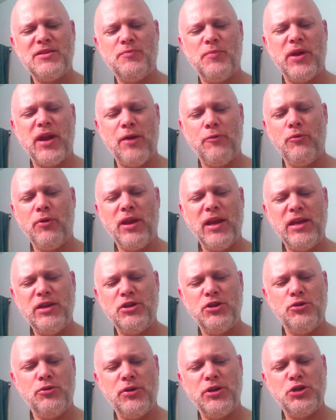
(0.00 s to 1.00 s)
but I really
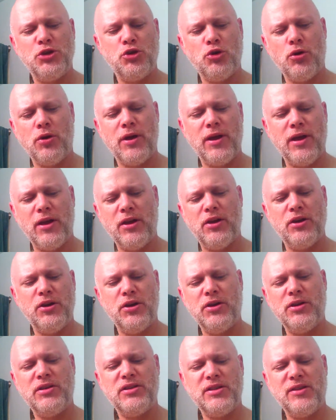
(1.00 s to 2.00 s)
do enjoy a
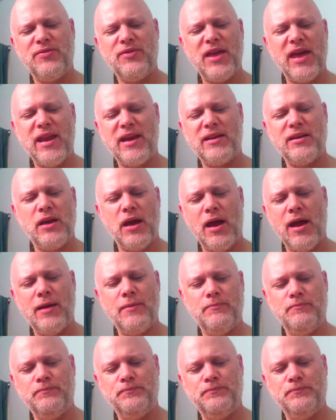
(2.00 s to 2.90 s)
good synthetic knot.